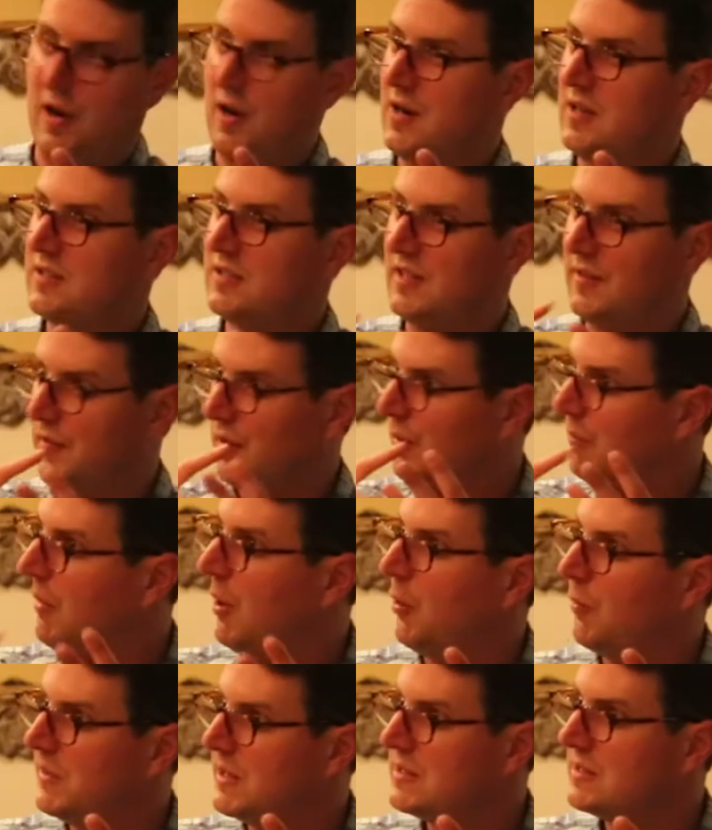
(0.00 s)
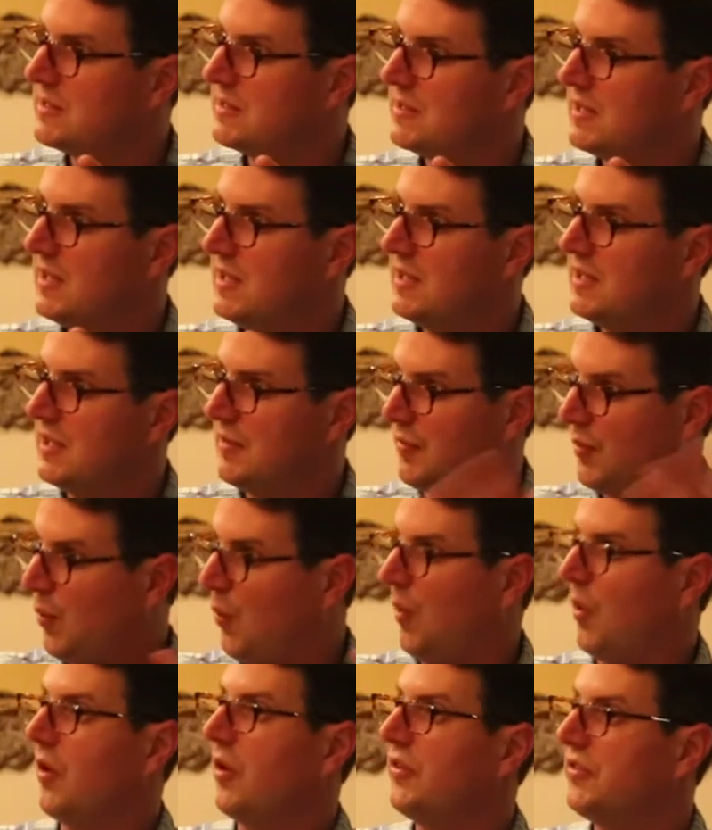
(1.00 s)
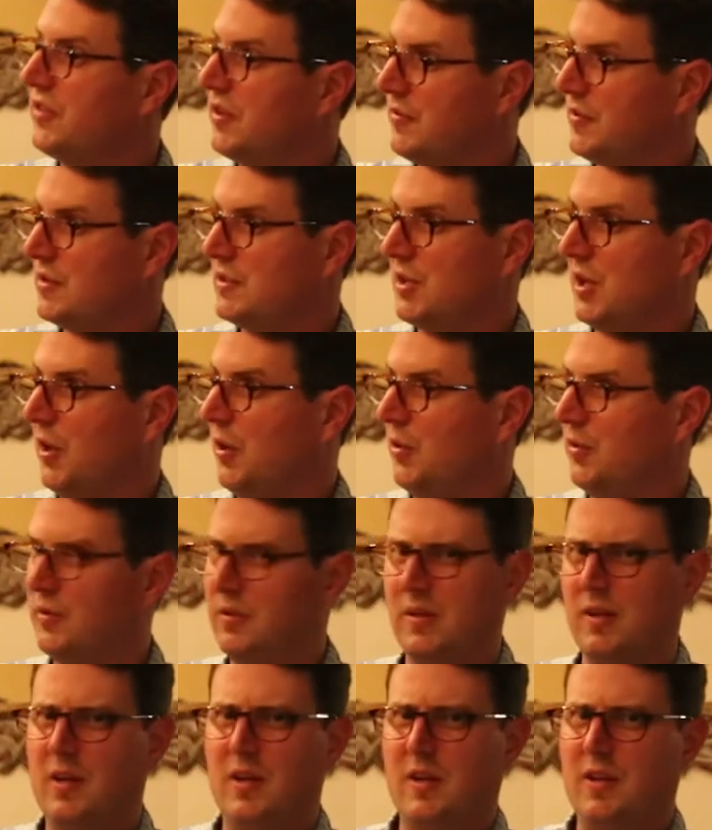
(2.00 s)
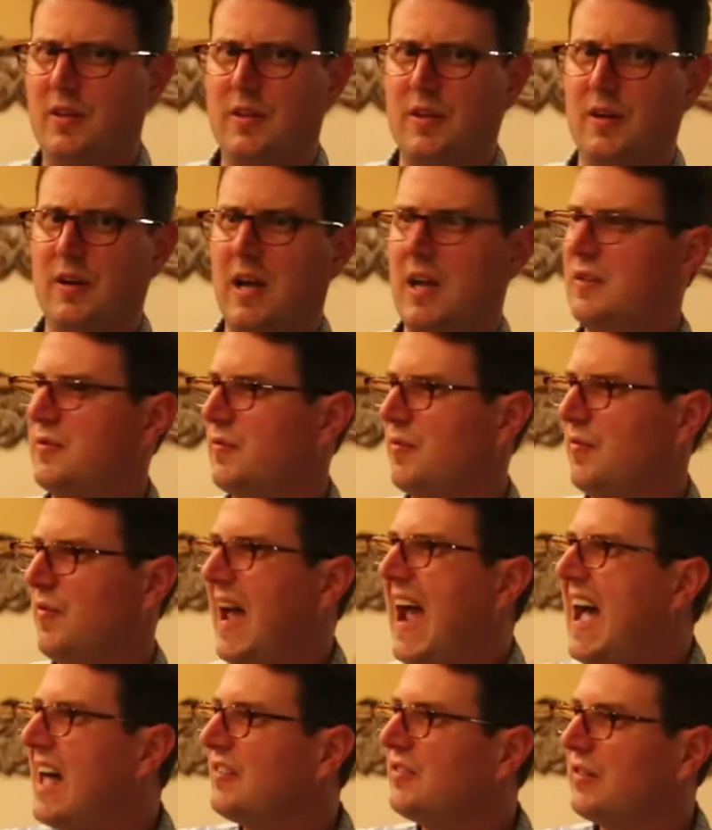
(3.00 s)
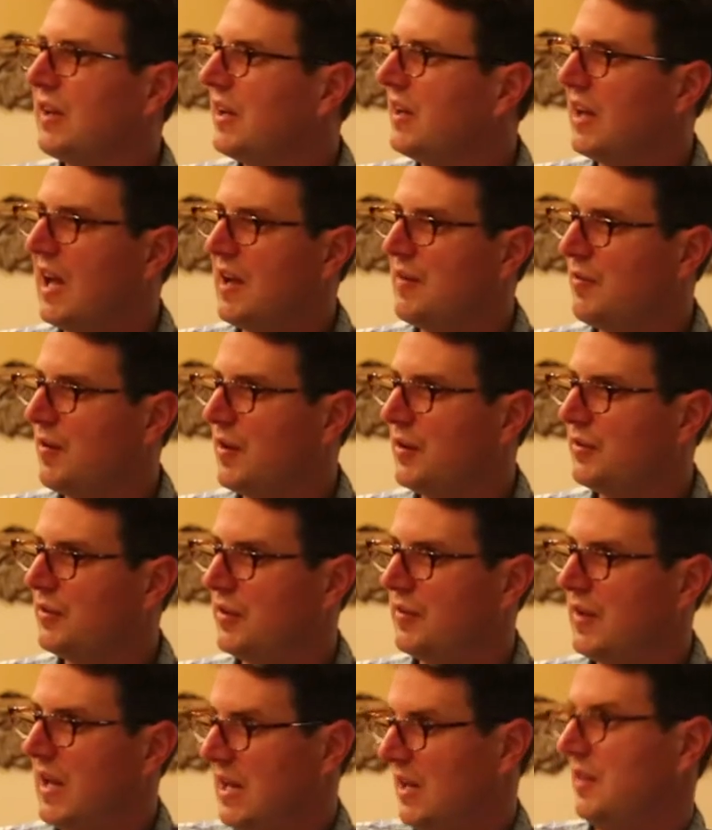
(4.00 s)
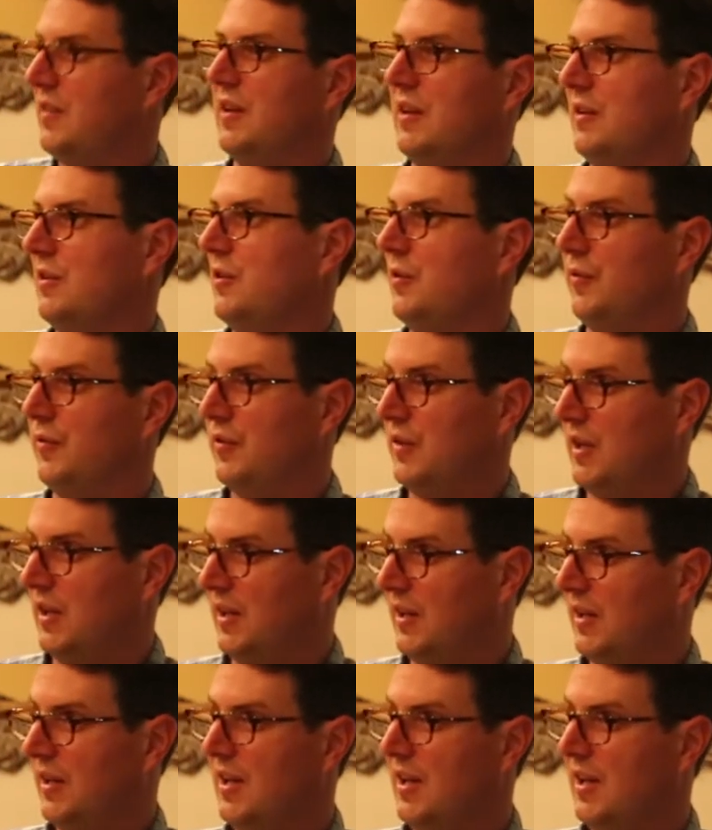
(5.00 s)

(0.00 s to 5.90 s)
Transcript: arcs, different moments, different worlds, different tone. They're as vast and diverse as anything you've seen.